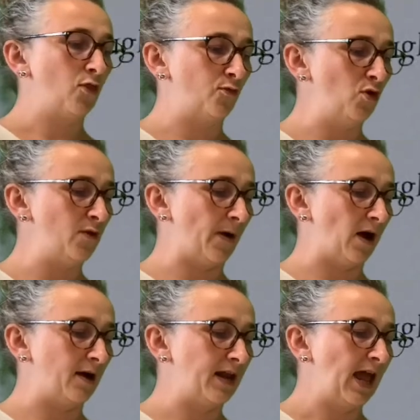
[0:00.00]
through the
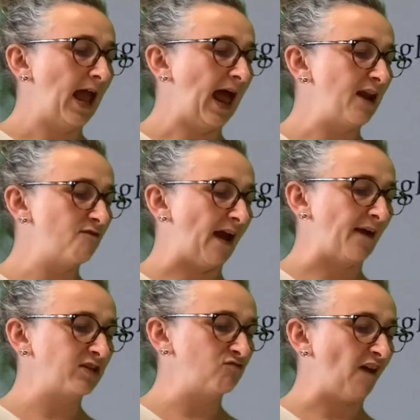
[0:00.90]
barn and
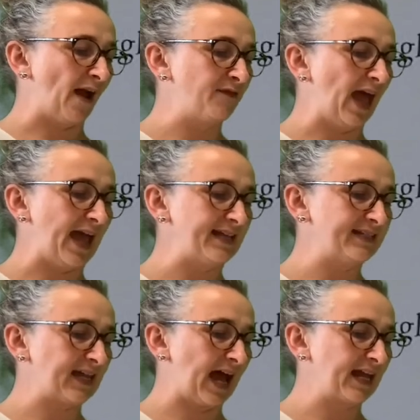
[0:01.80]
round the
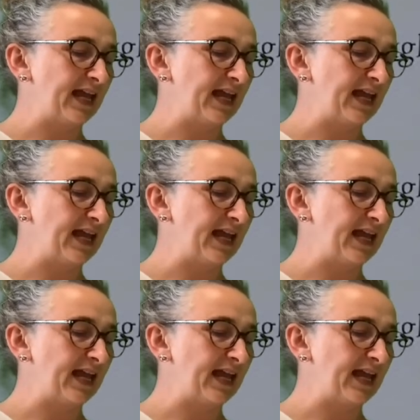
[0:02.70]
haystack,